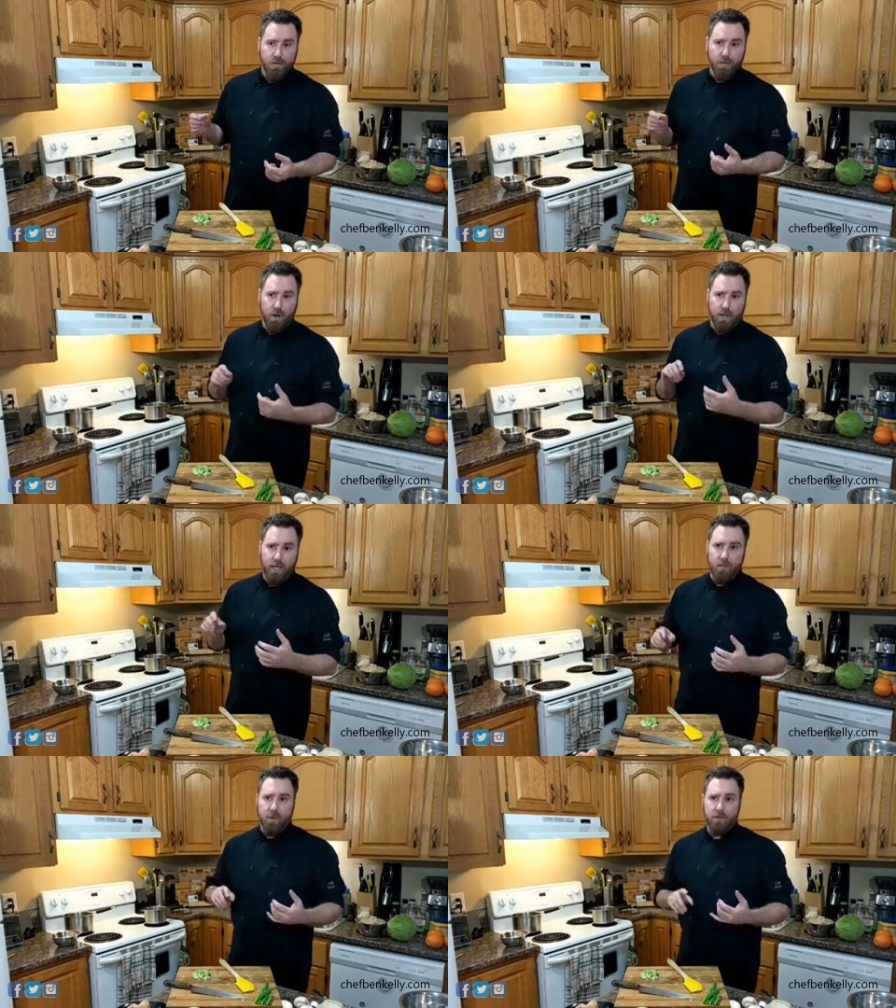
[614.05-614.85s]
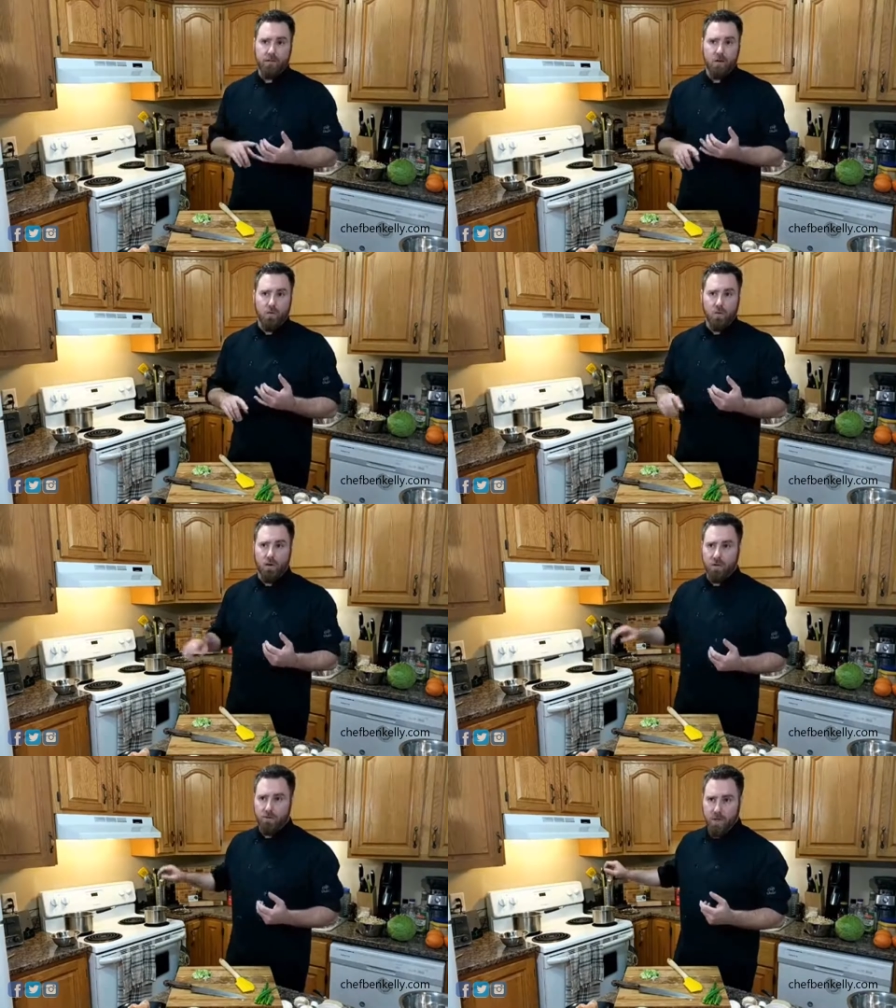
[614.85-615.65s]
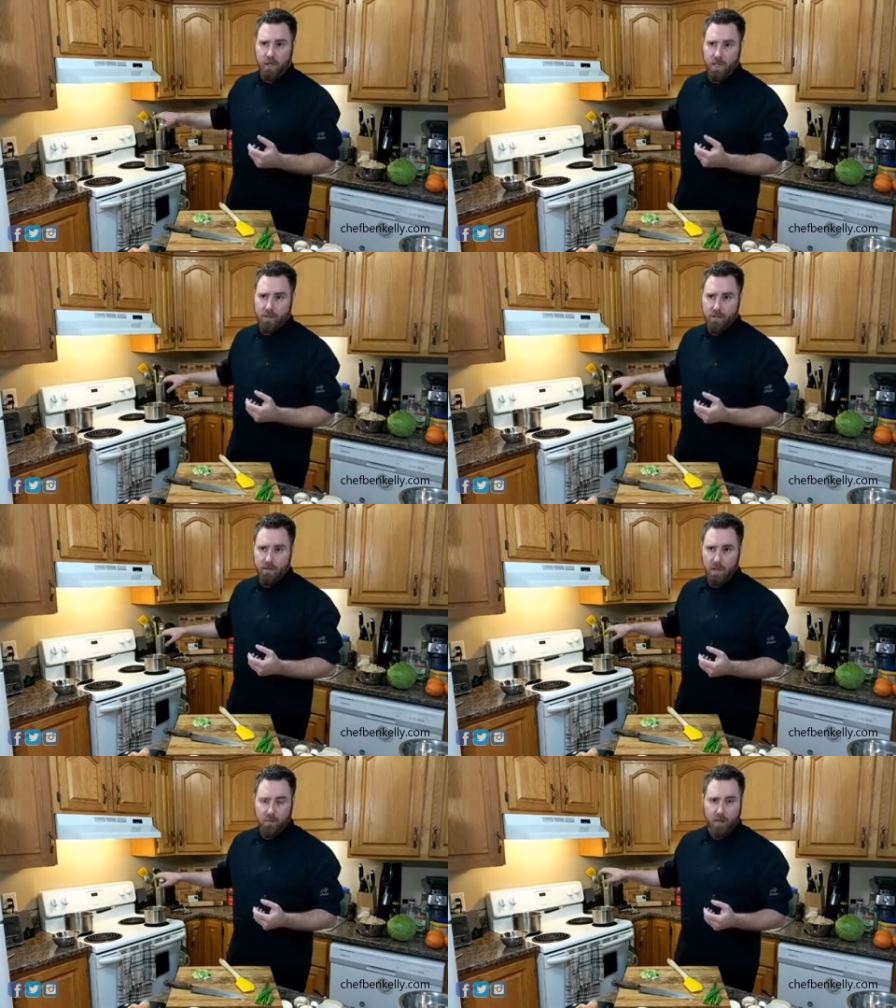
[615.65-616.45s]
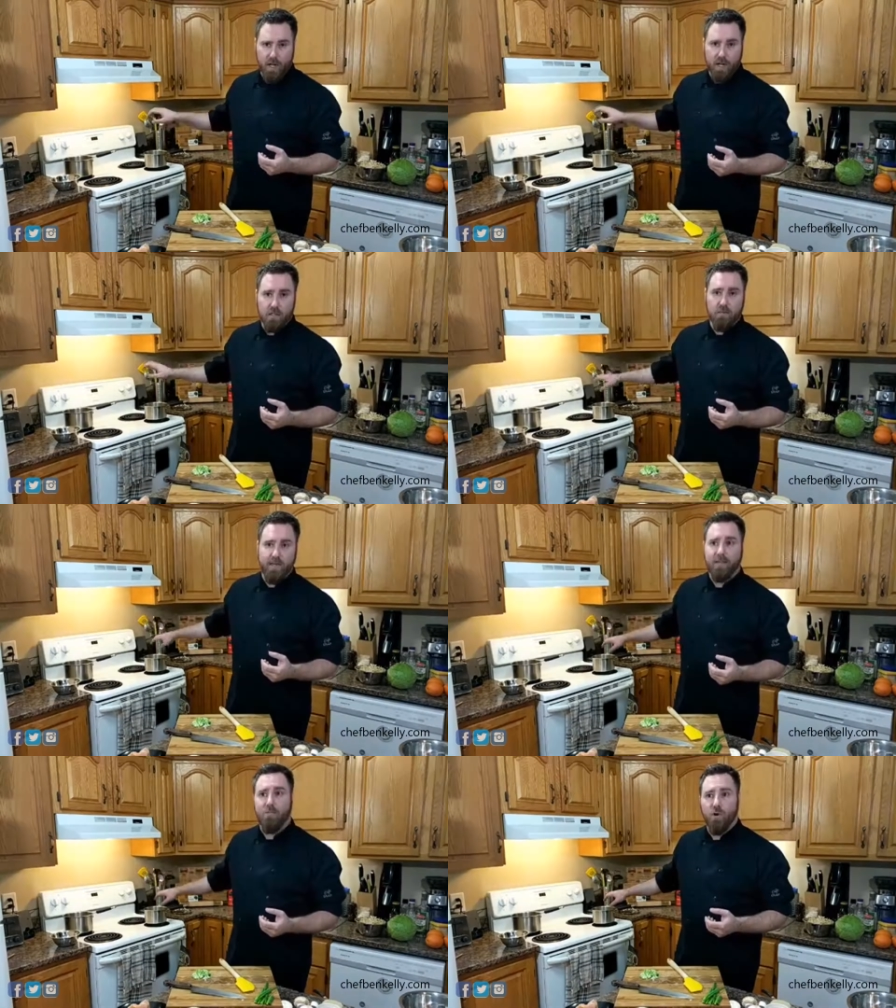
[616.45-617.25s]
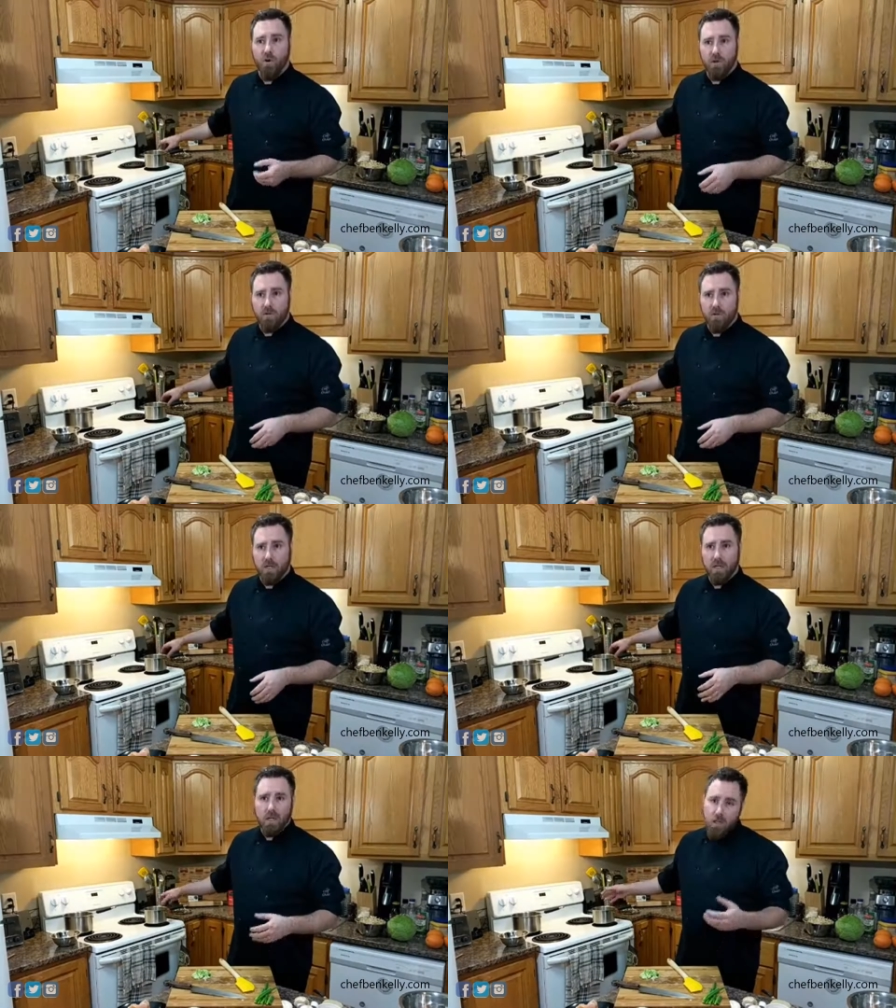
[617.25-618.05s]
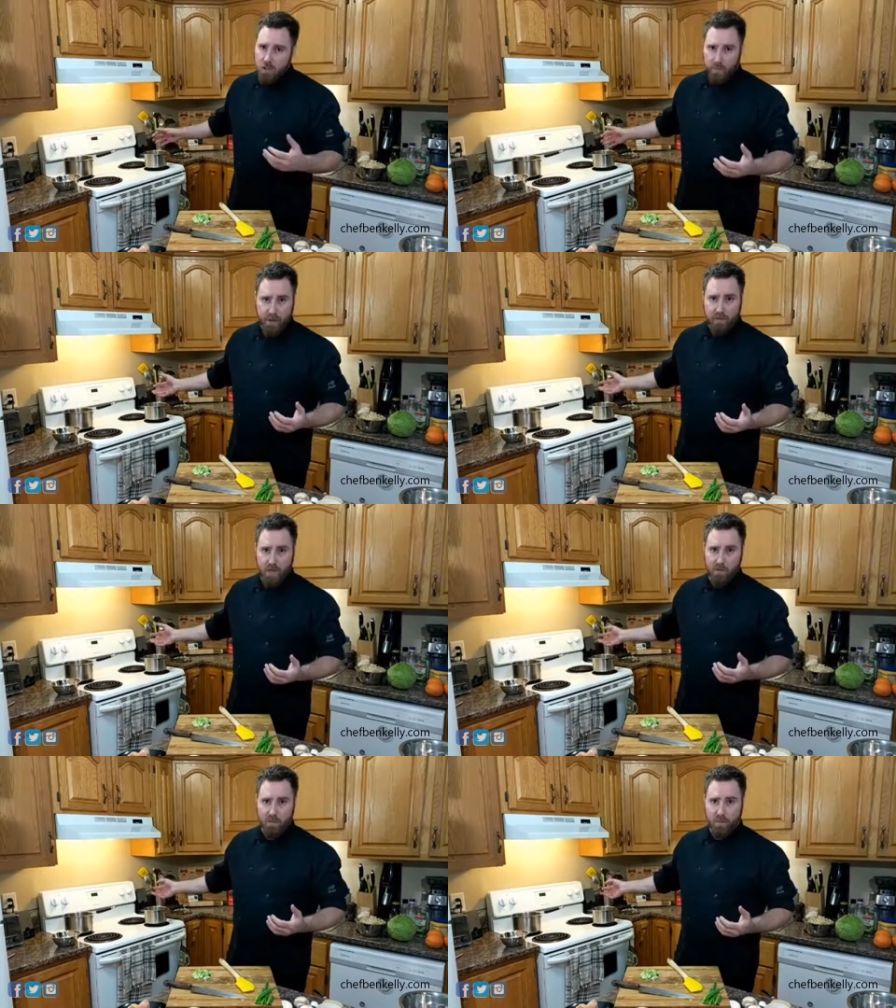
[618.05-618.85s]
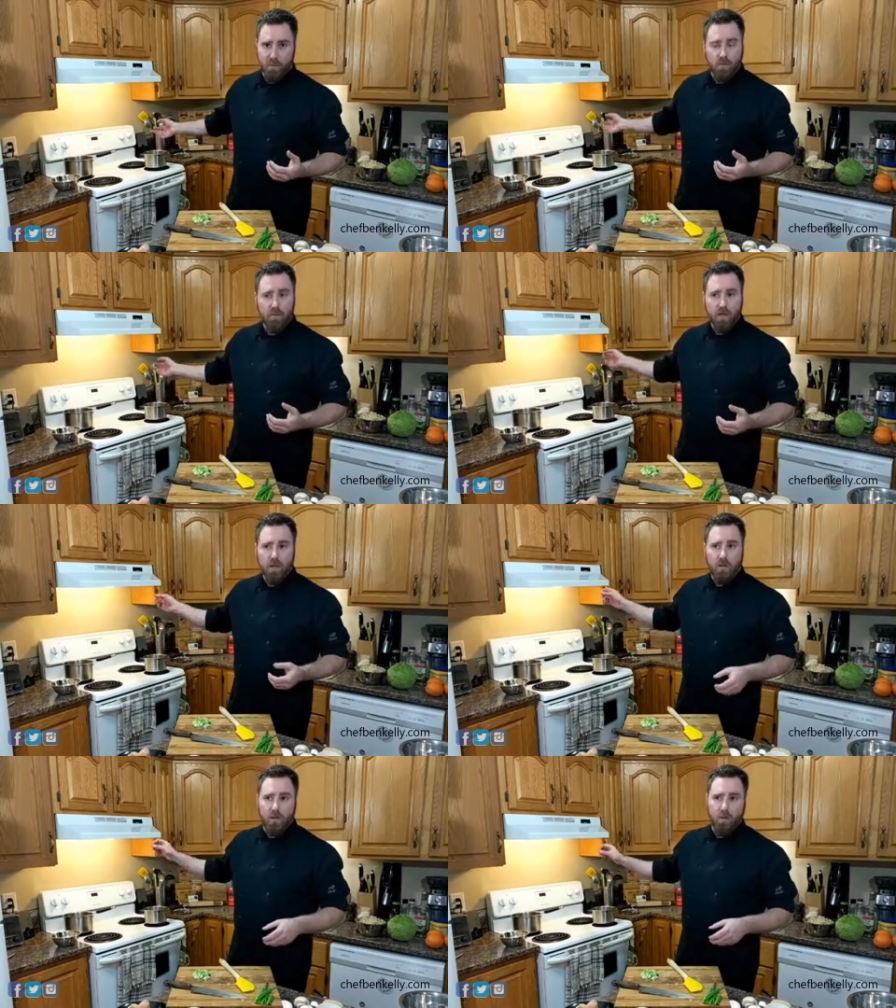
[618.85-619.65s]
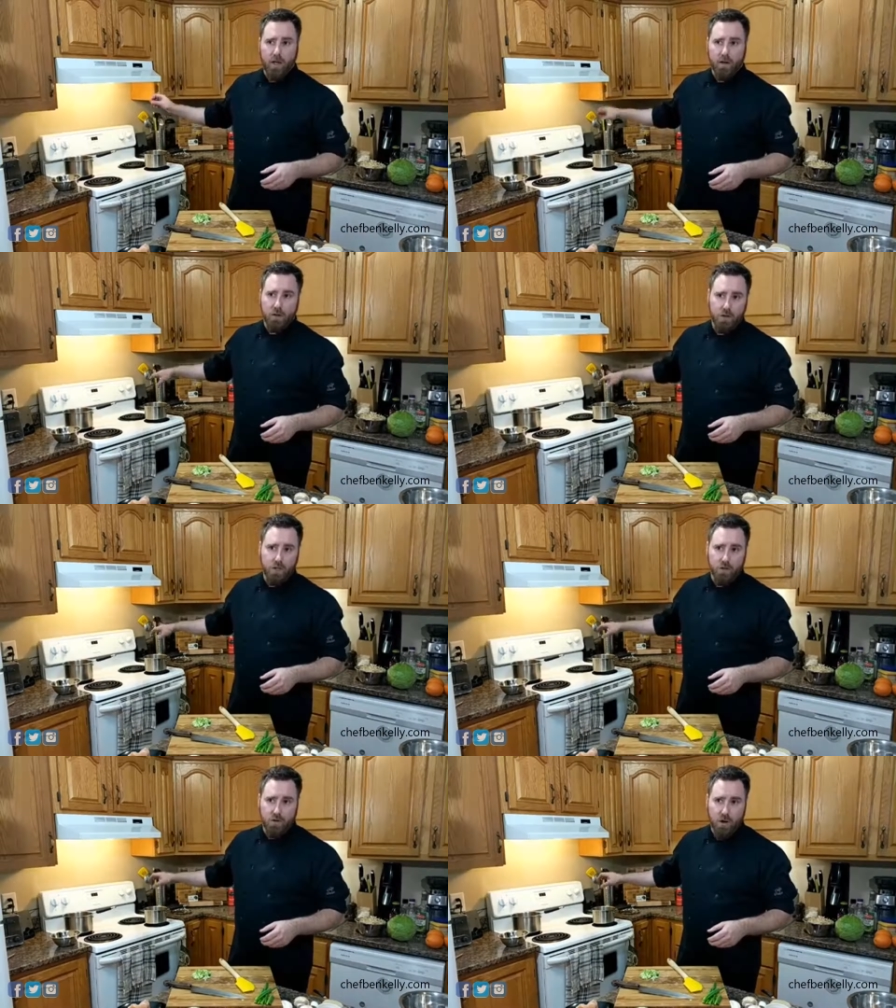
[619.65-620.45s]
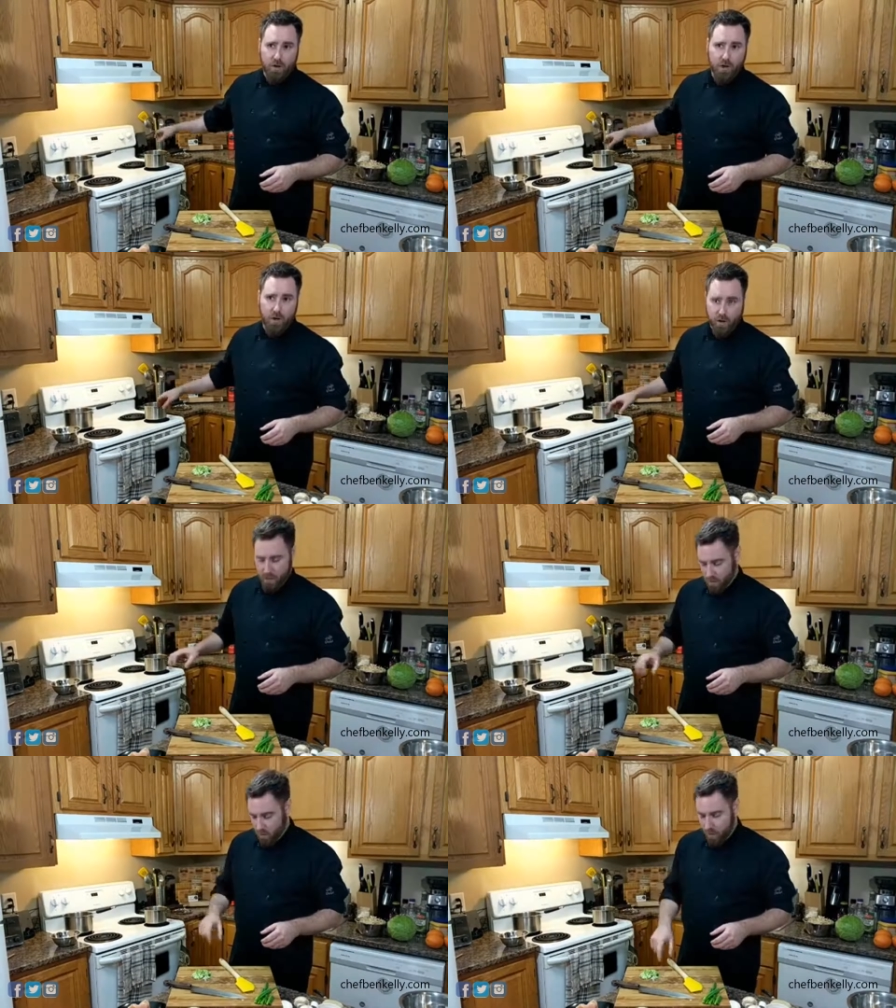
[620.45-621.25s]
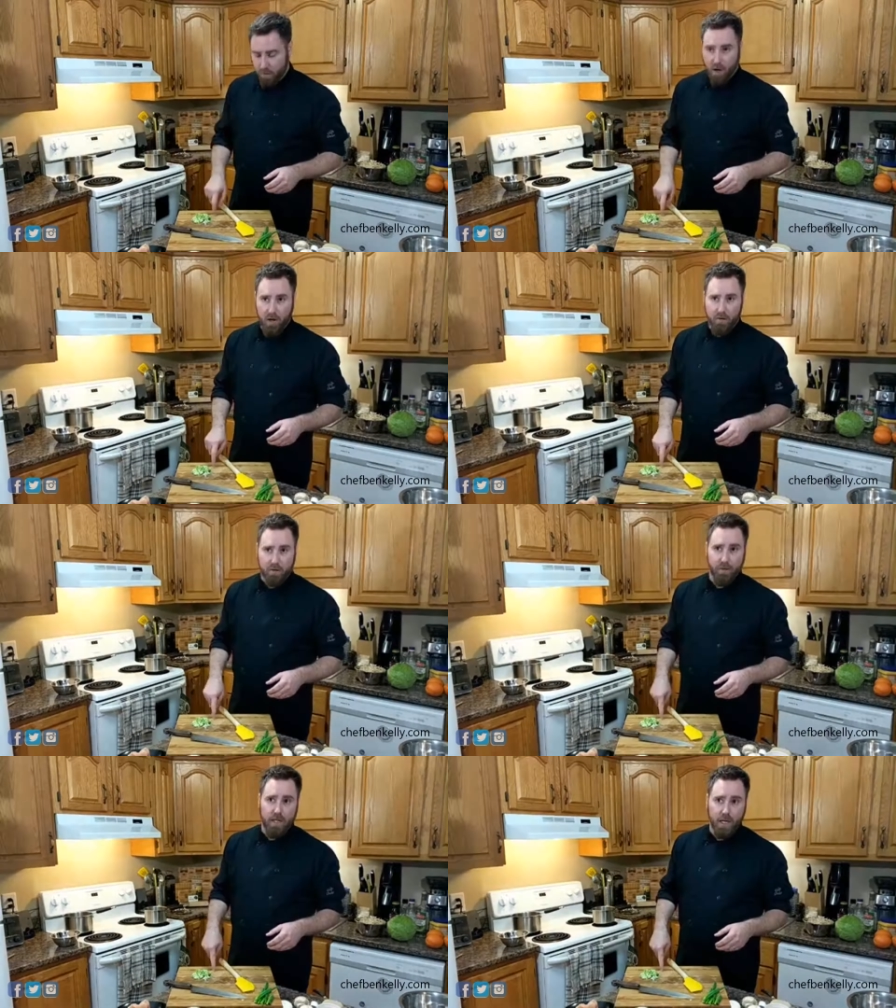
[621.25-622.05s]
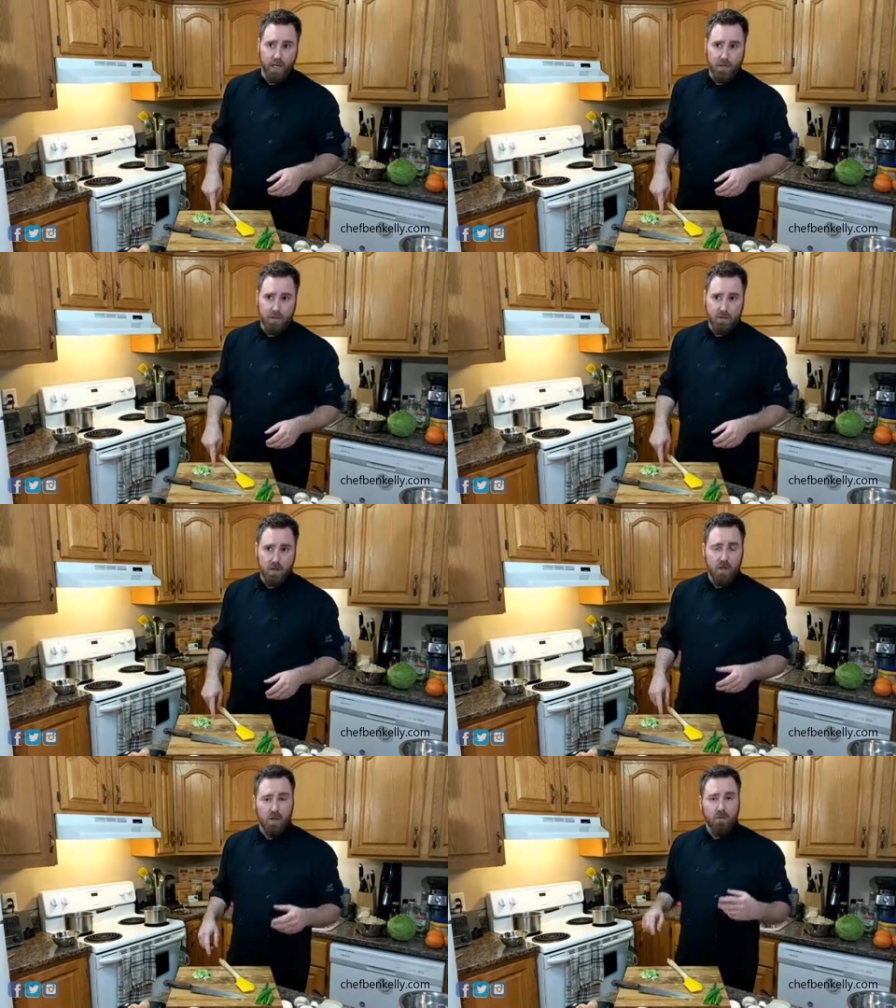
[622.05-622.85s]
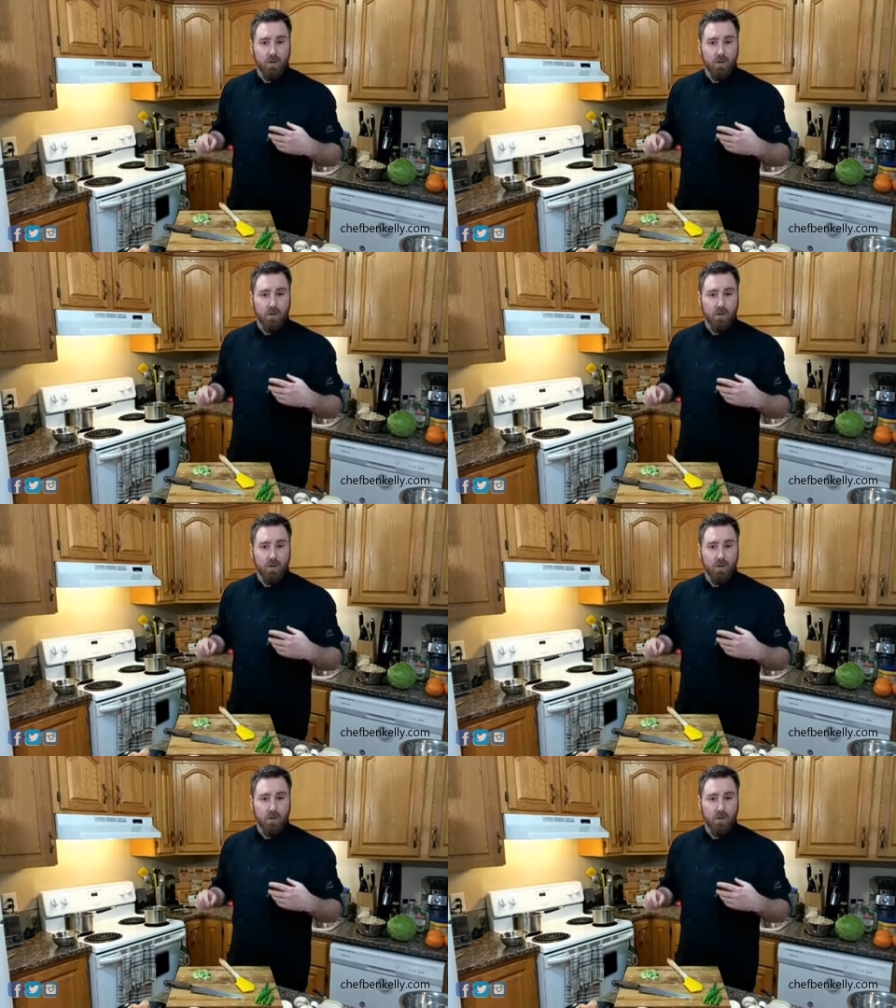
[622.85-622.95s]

So again, the way this is going to work is we're going to heat this up. We're going to add some sesame oil to it, just about a tablespoon. Then we'll add our ginger, our garlic, and the white part of our green onions.